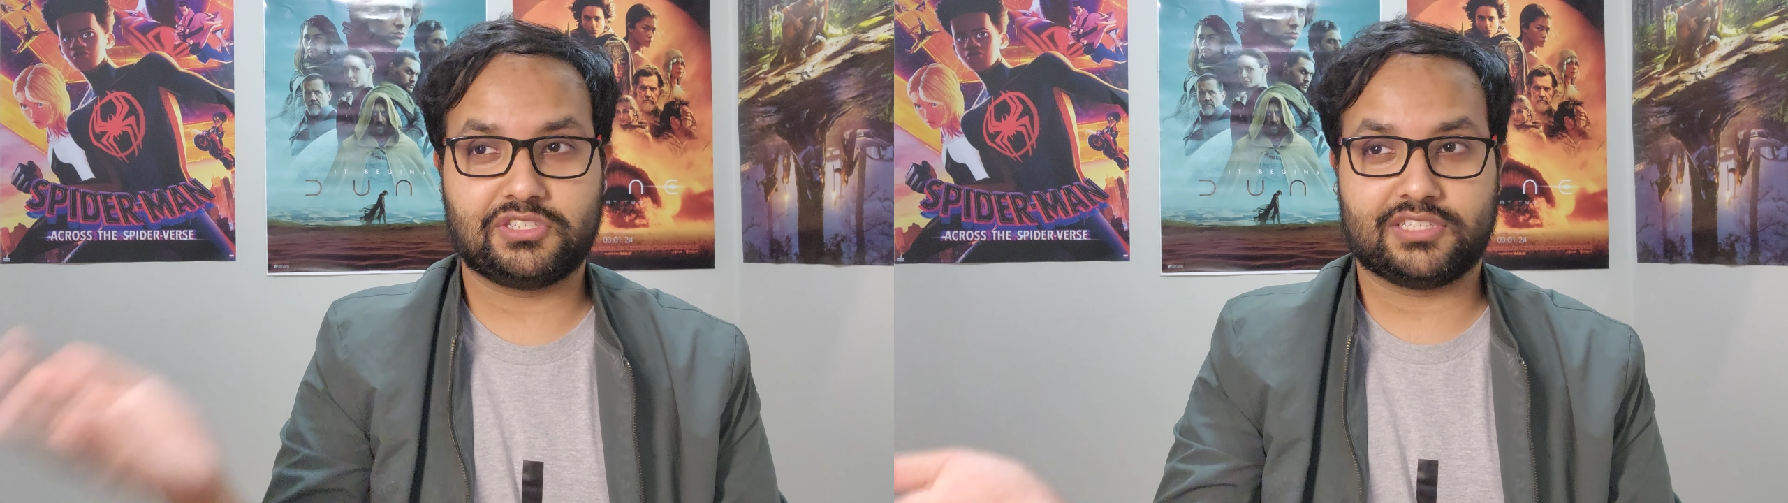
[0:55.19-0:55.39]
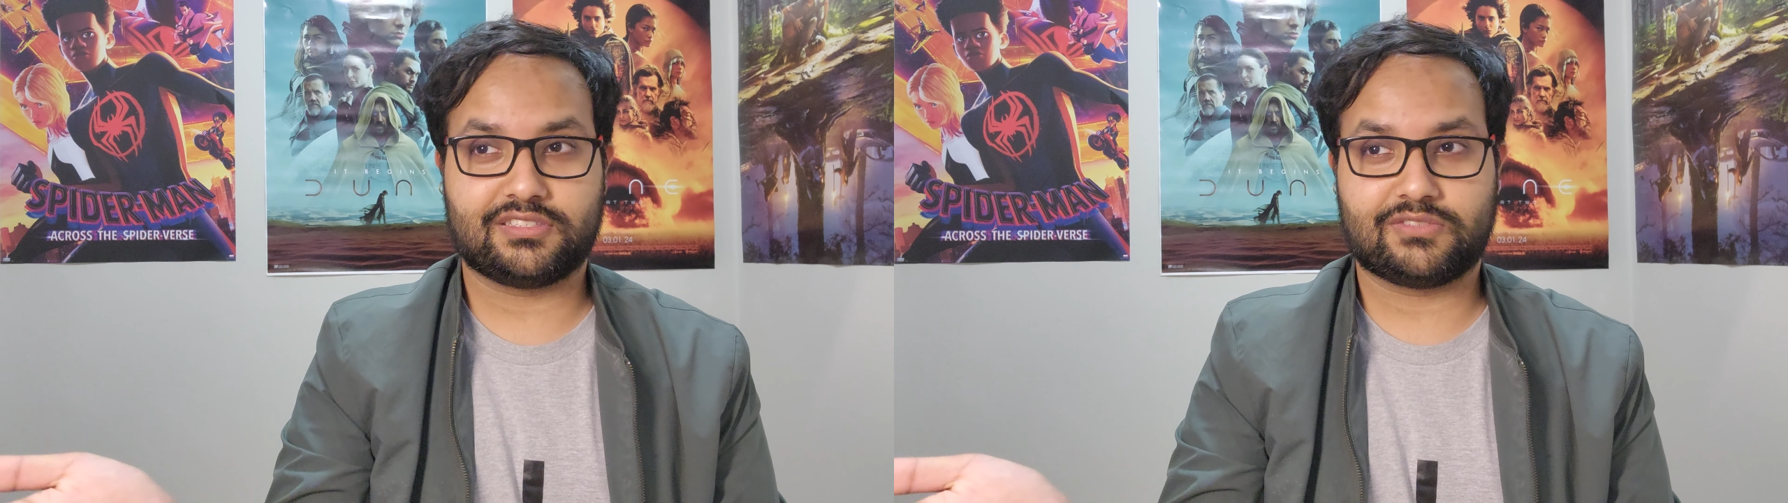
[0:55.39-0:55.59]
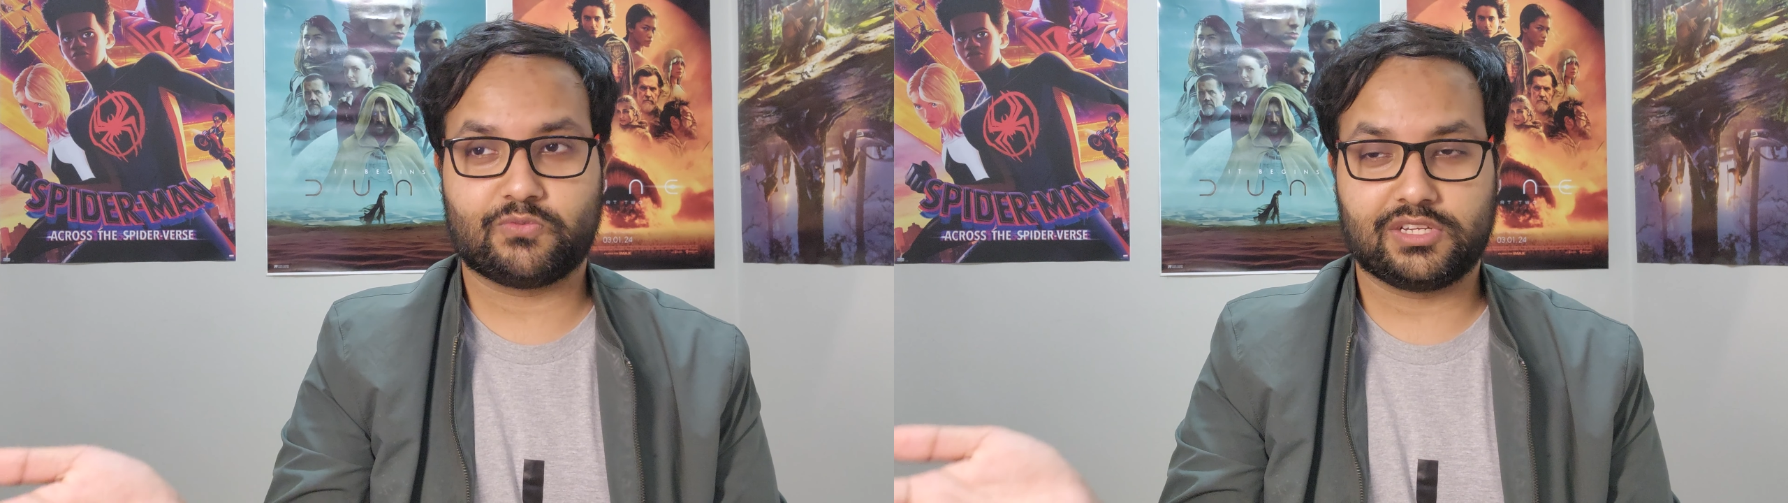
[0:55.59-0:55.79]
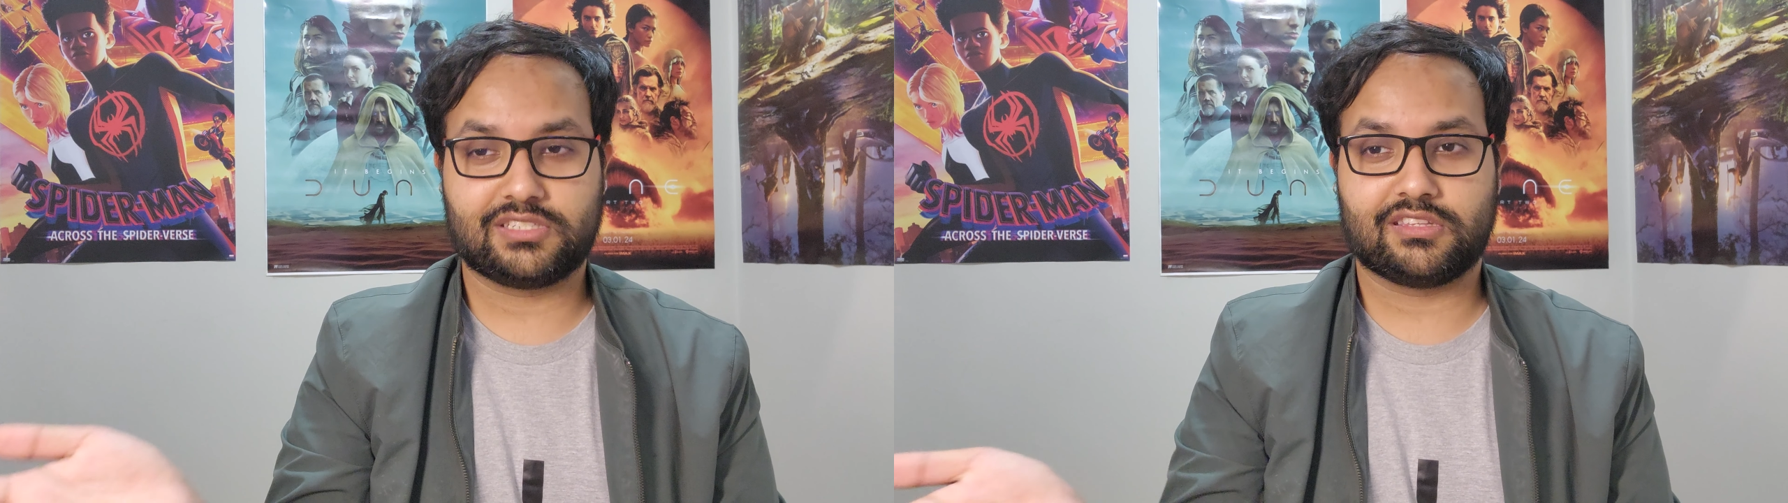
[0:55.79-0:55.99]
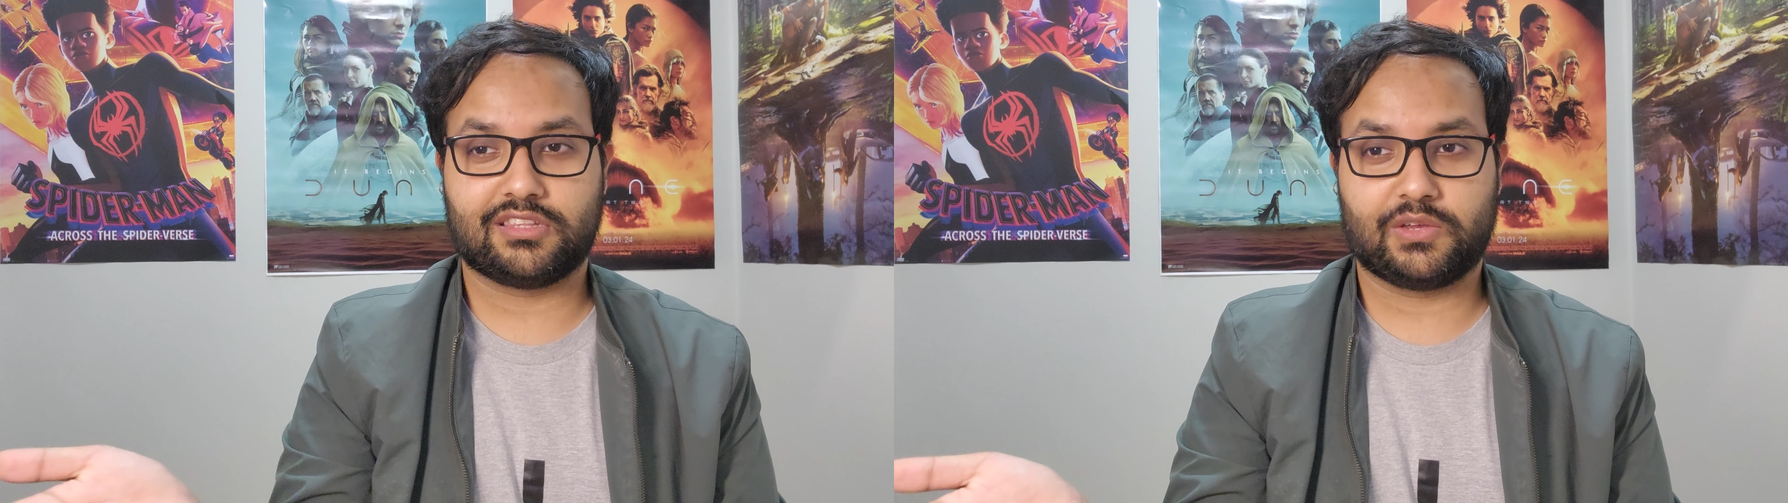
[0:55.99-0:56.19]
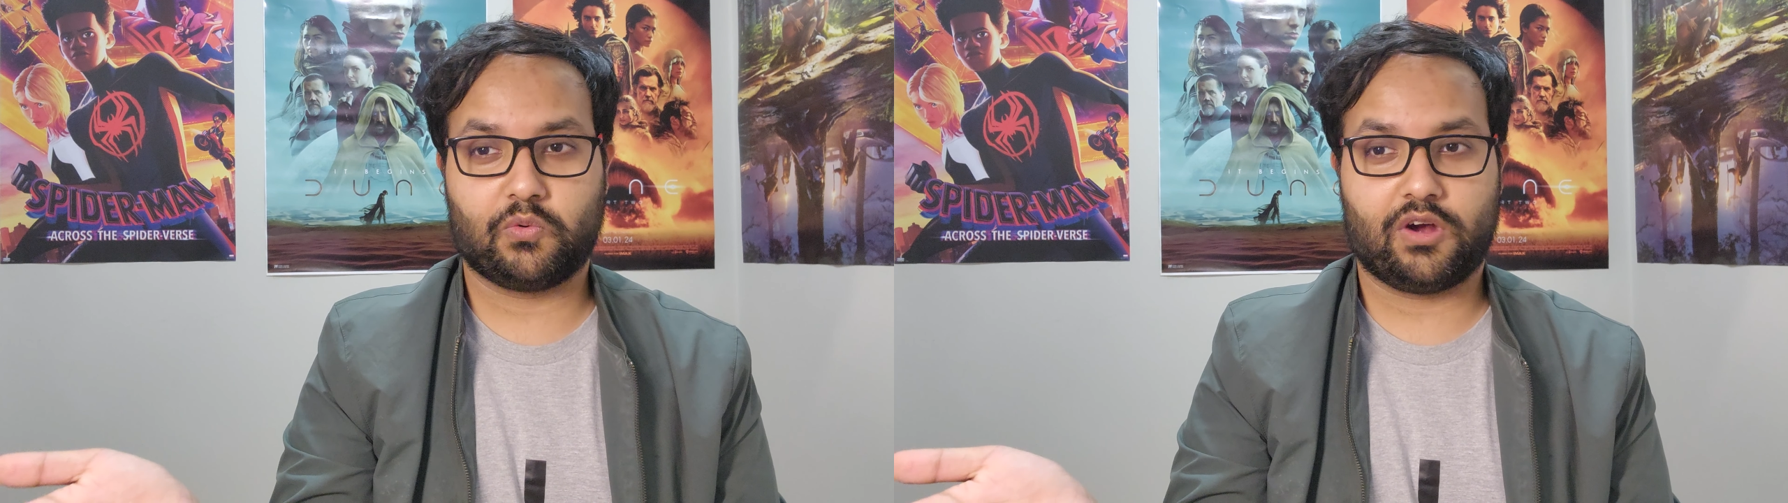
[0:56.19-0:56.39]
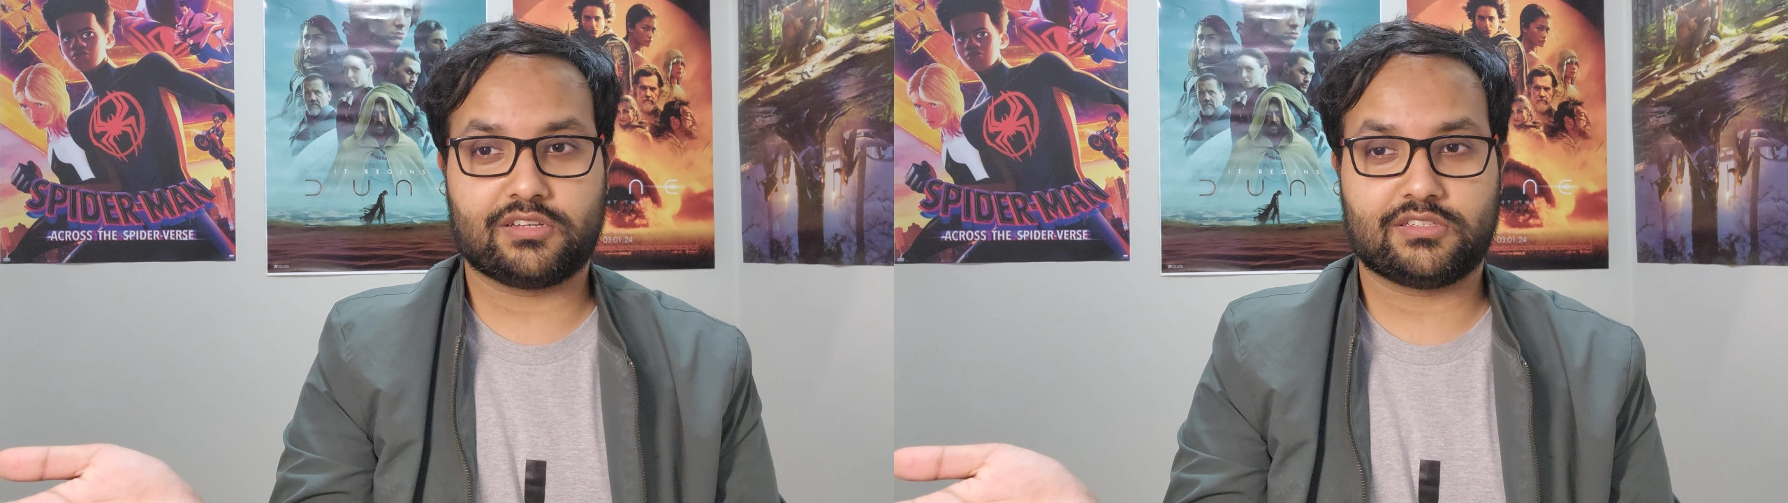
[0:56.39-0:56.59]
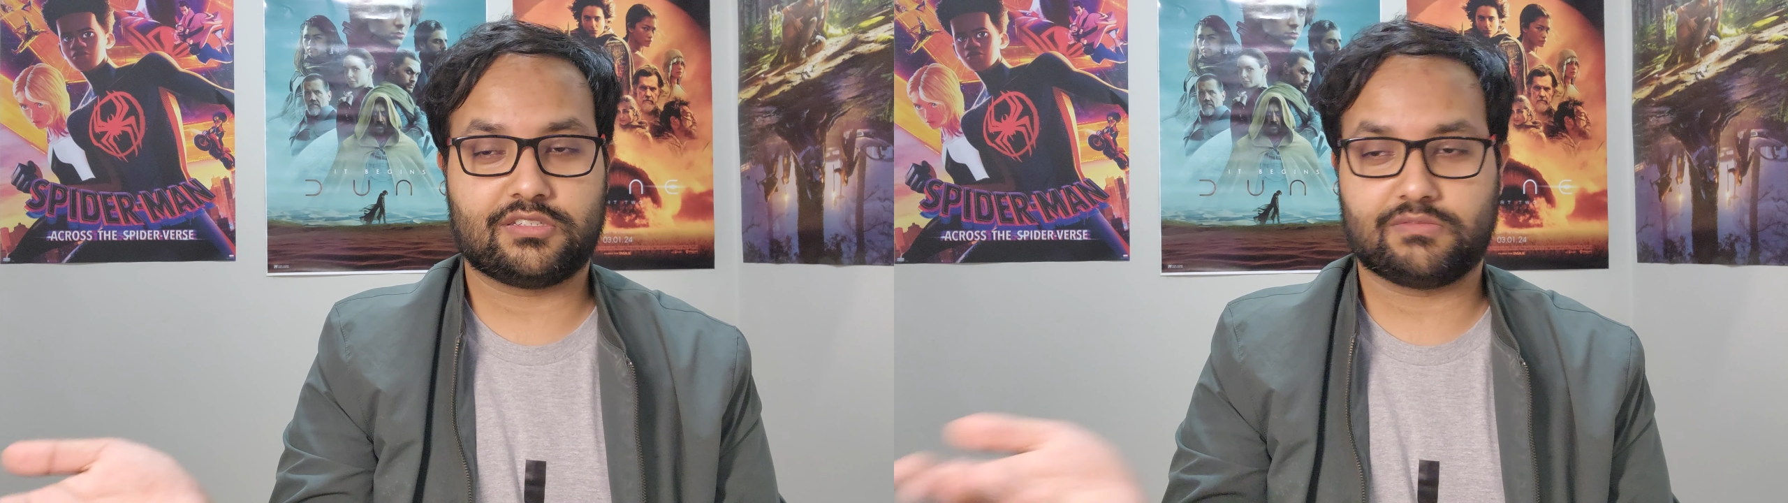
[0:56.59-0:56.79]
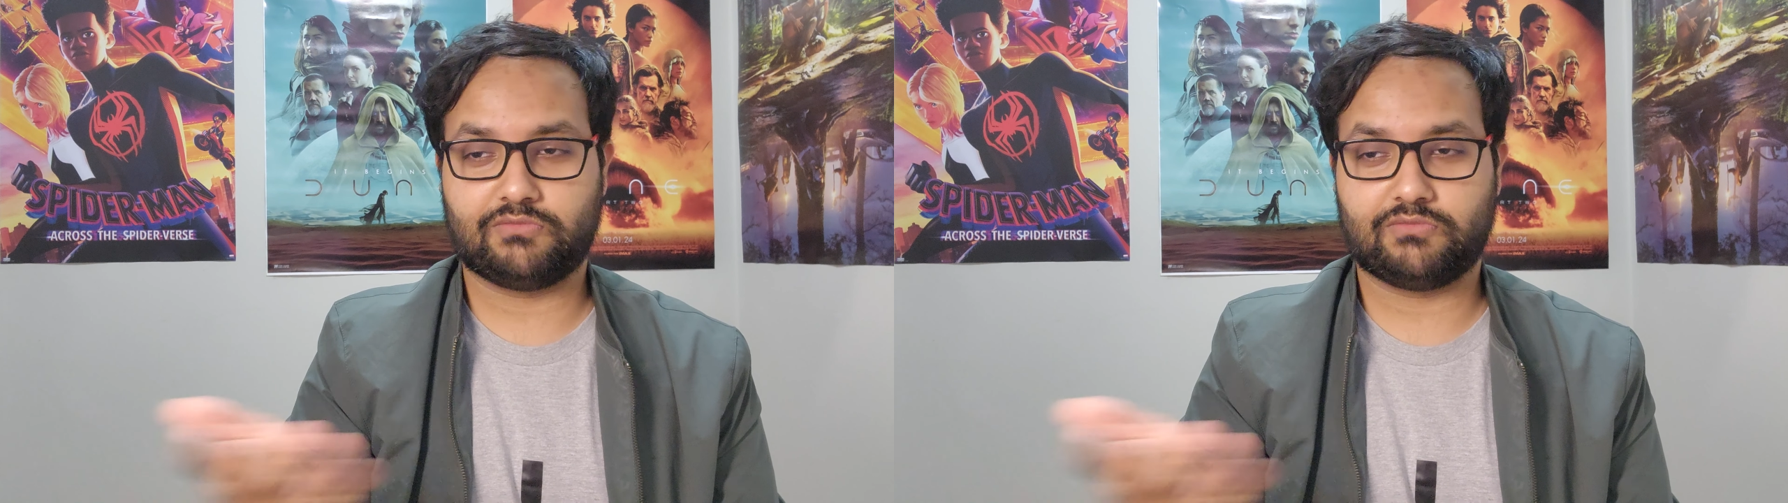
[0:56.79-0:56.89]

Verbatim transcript: just recently watched